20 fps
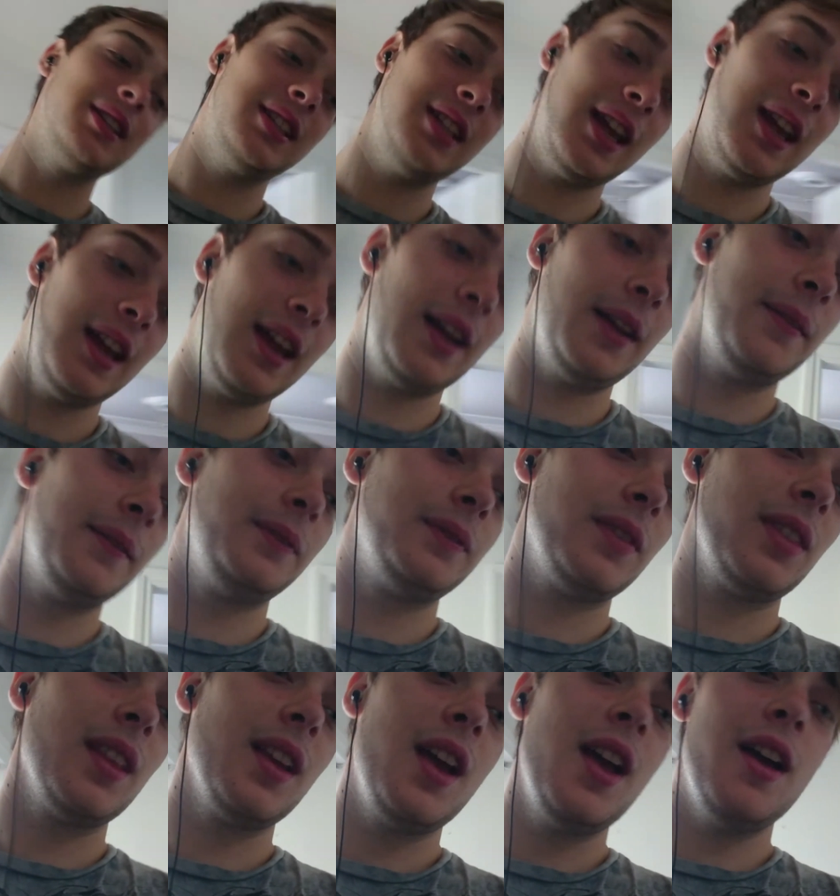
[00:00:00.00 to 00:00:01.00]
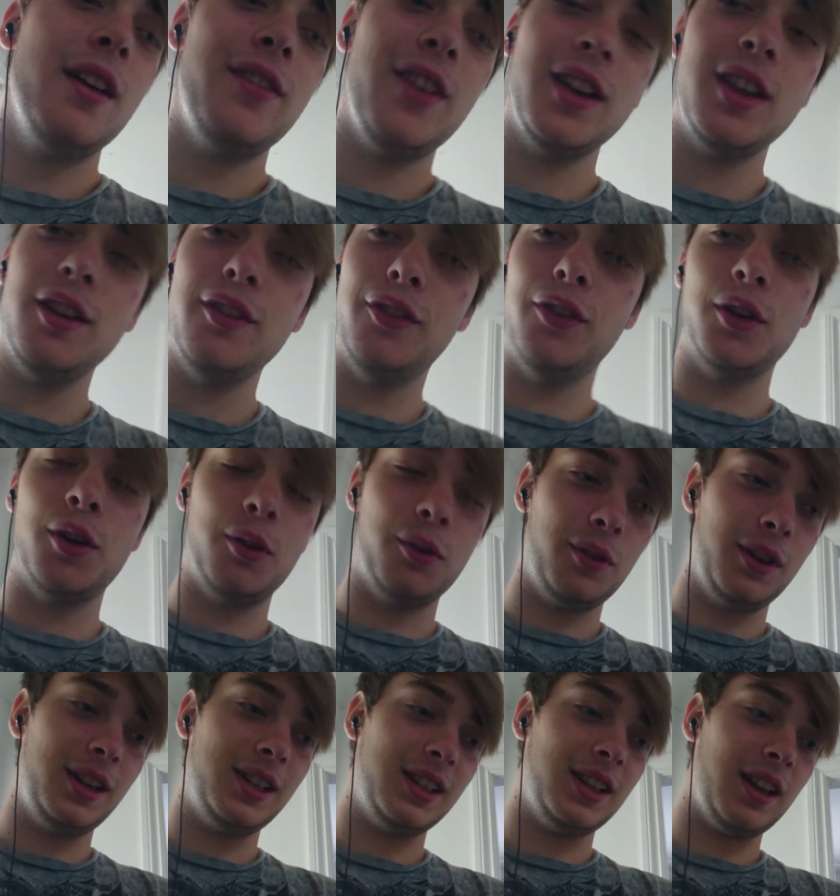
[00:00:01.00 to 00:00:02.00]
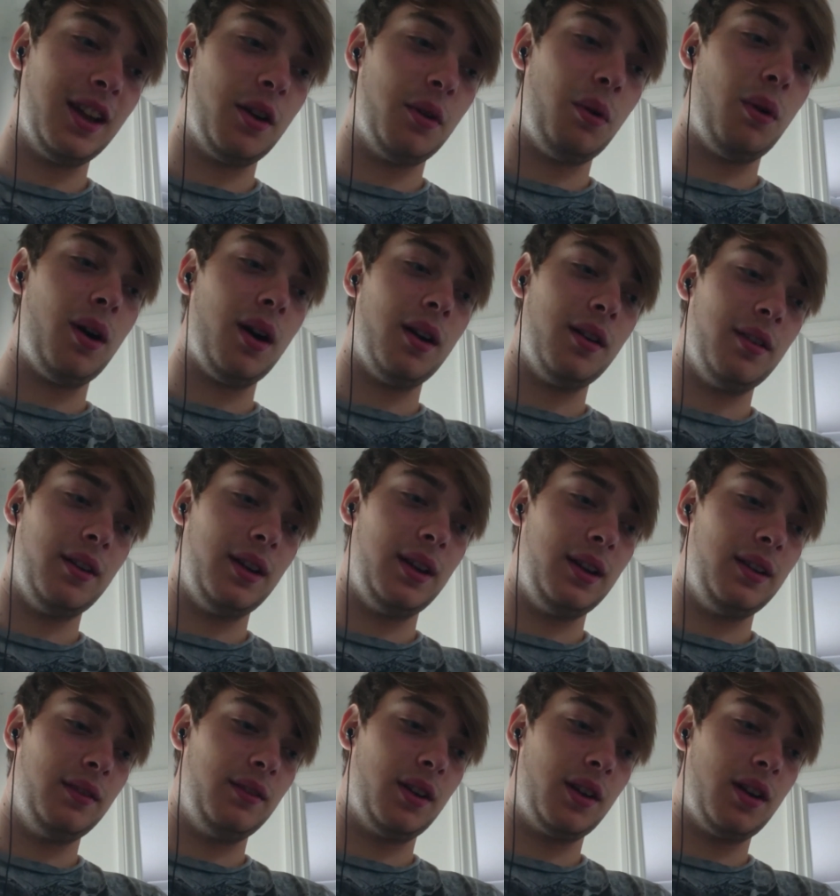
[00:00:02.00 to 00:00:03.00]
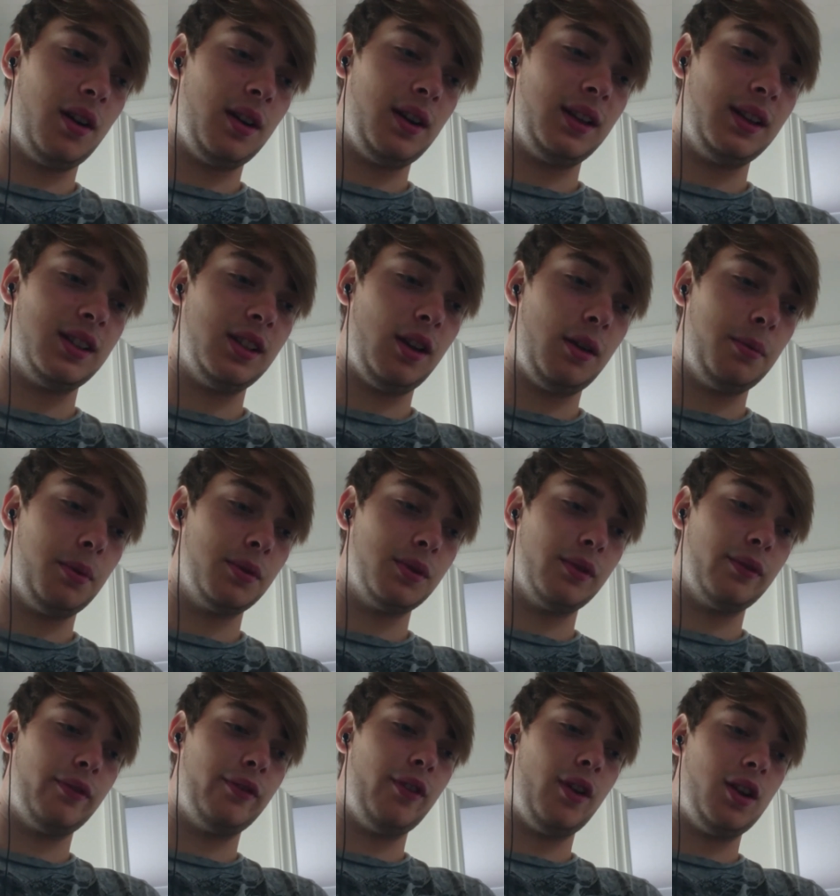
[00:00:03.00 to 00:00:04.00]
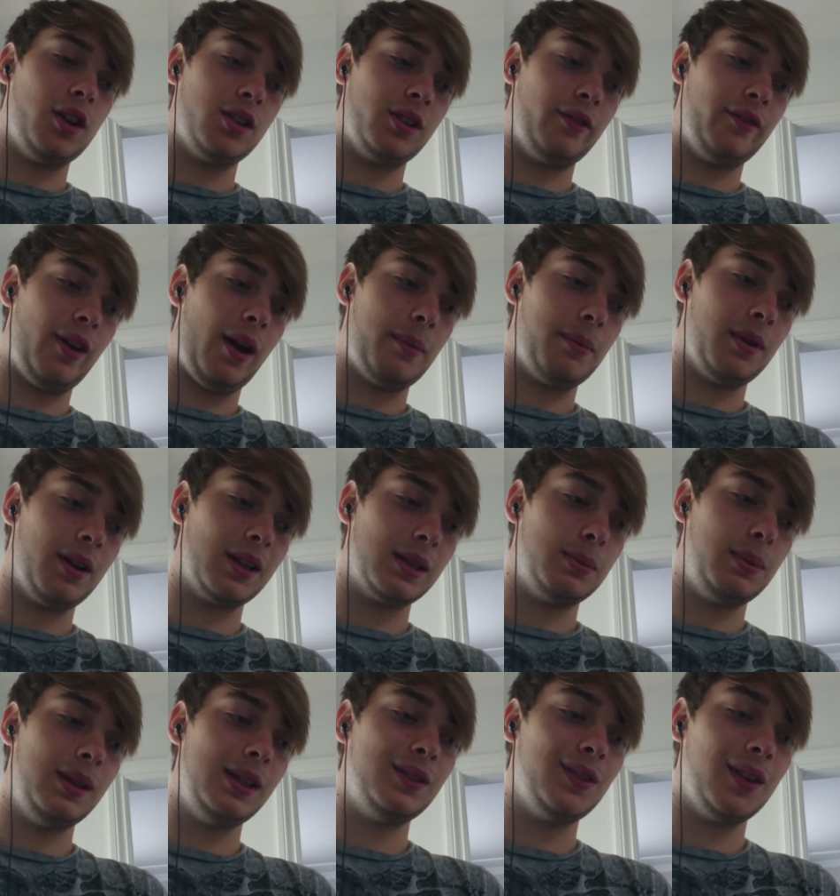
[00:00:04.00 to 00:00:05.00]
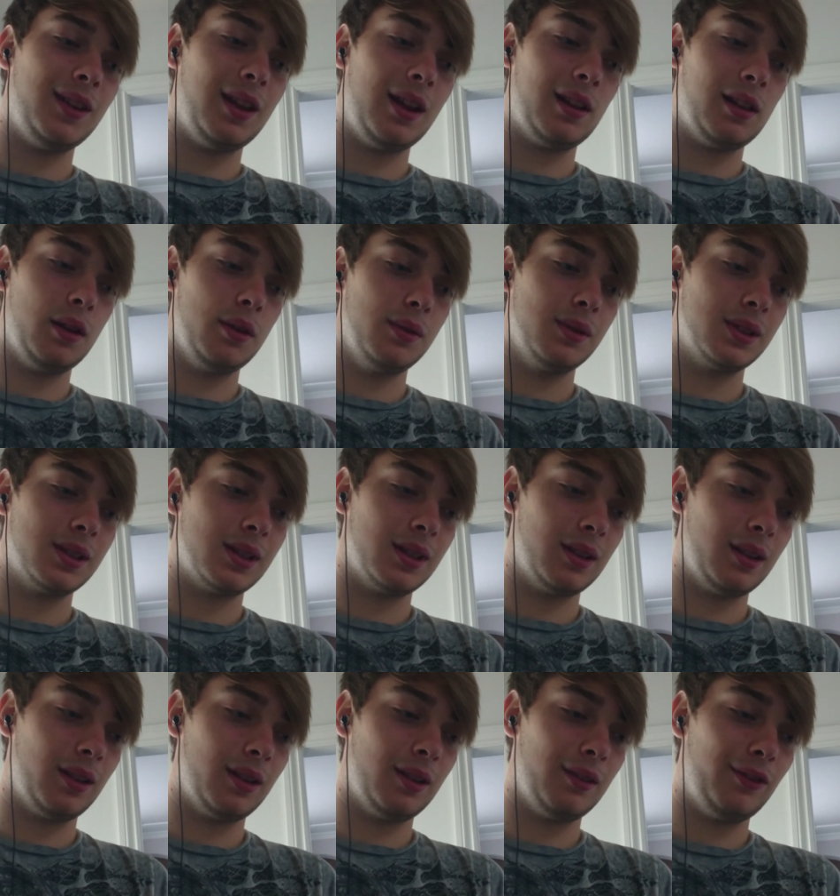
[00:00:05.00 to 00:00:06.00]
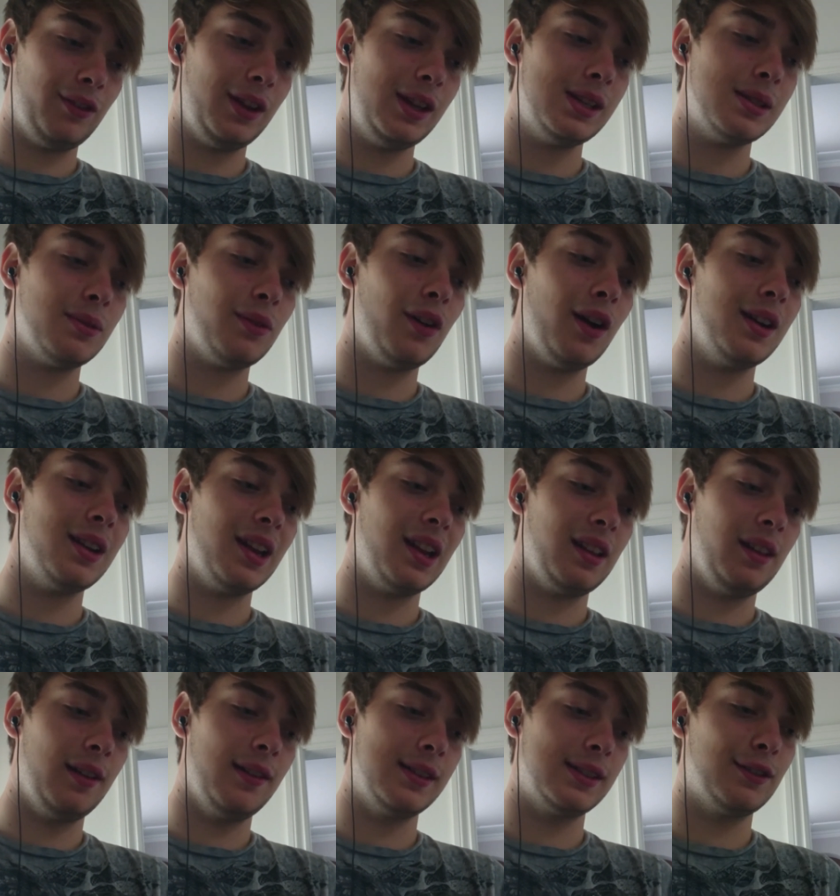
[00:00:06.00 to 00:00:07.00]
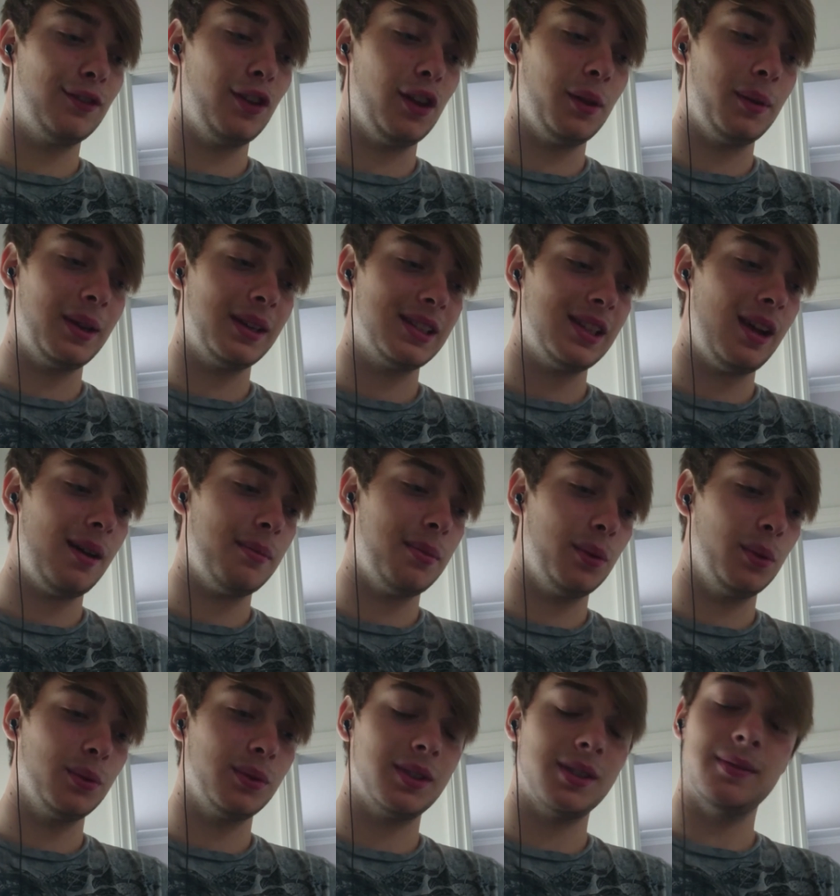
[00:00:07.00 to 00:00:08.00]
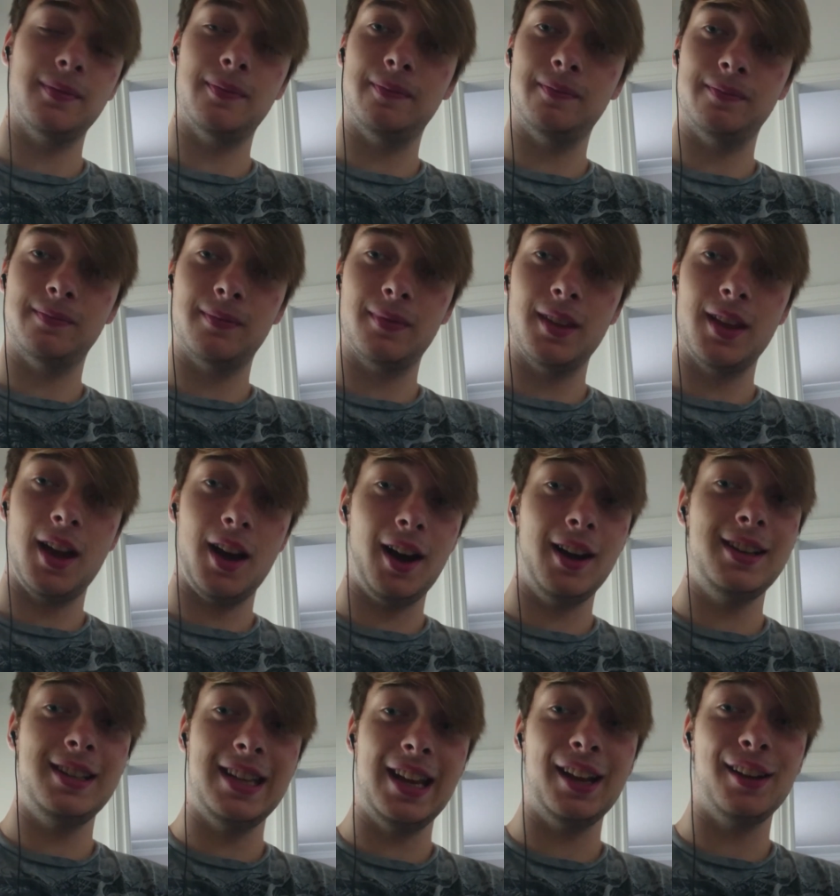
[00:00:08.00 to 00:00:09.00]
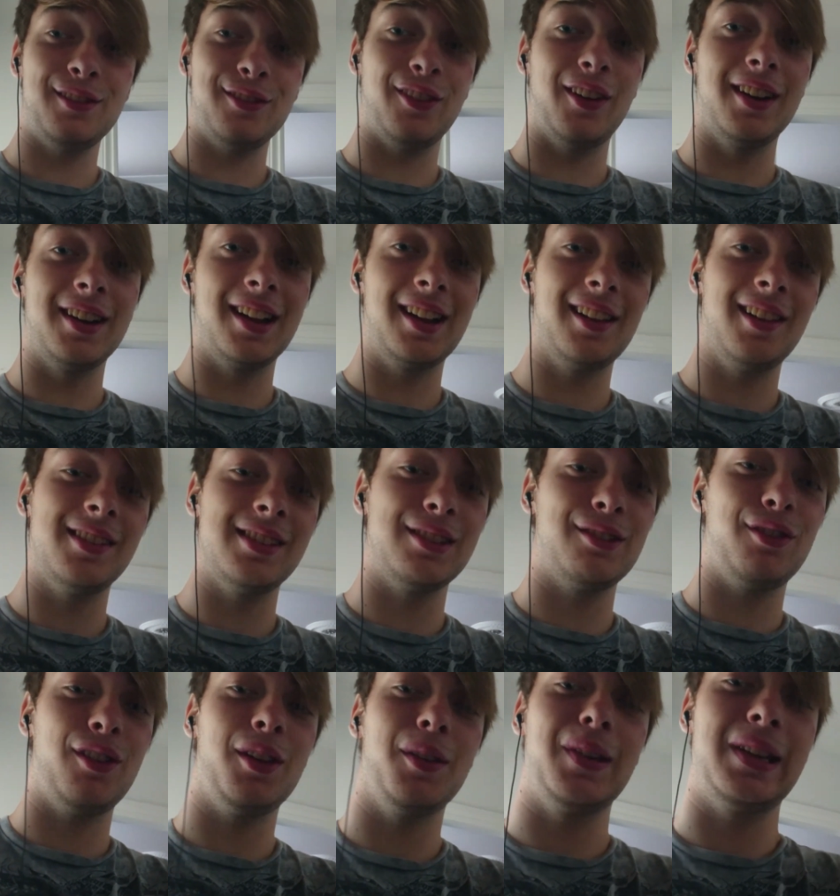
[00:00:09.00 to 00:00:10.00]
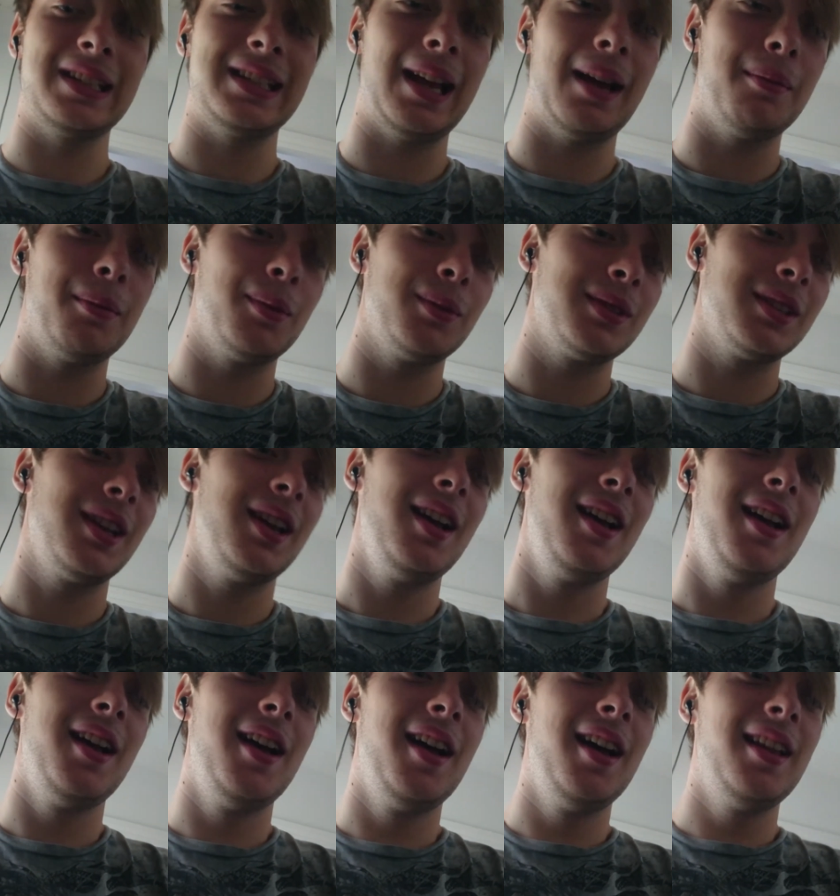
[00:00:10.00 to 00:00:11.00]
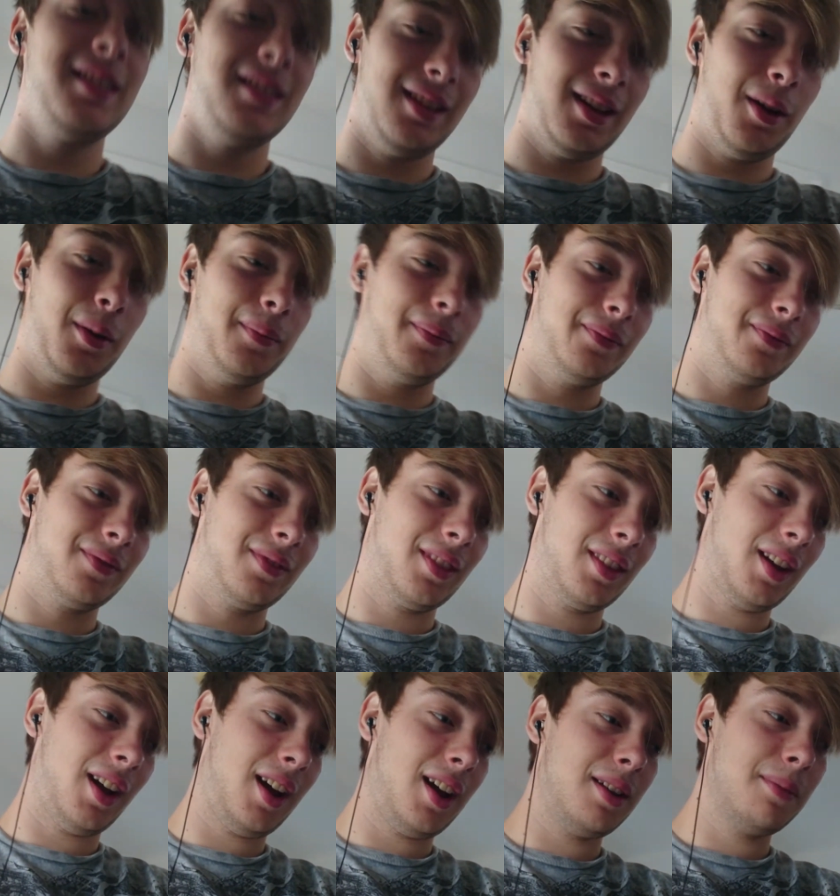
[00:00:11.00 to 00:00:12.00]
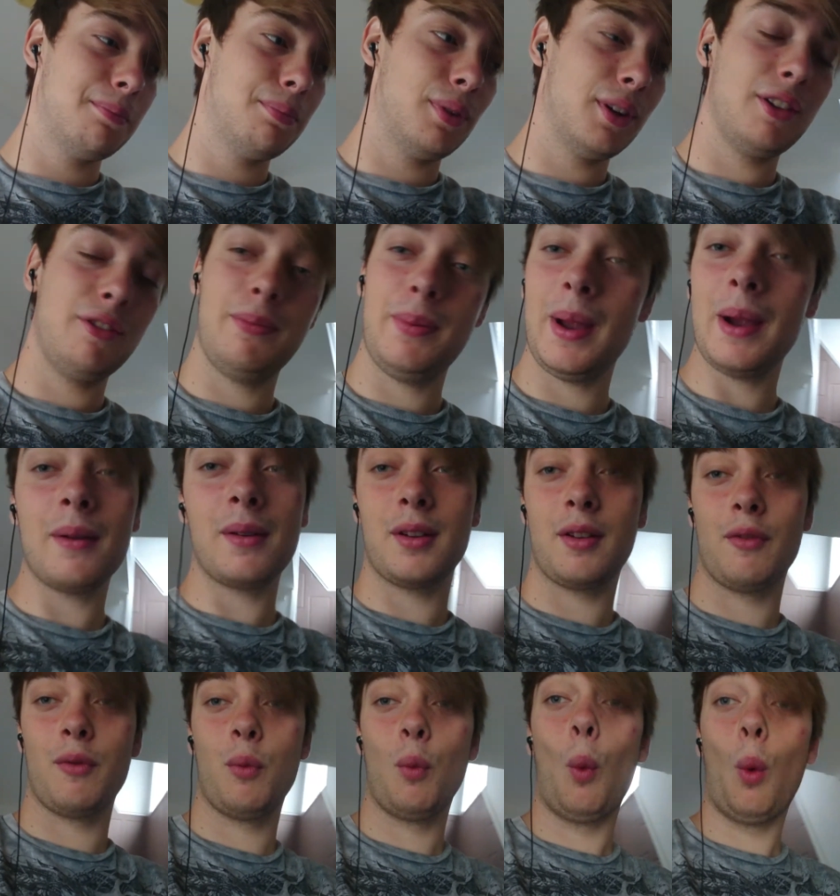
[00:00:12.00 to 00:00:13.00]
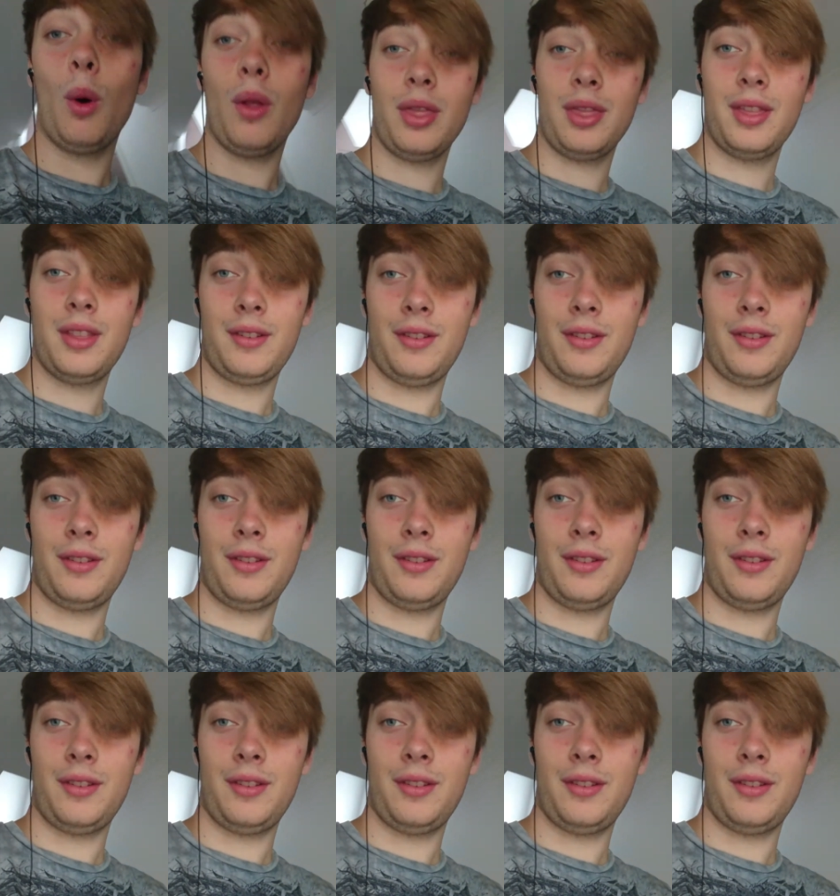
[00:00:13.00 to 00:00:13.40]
saying, Thank you for your recent inquiry regarding samples of furnishing fabrics. Please find enclosed please find enclosed the following samples. I did find enclosed the following samples. Now, I had a brief period of what the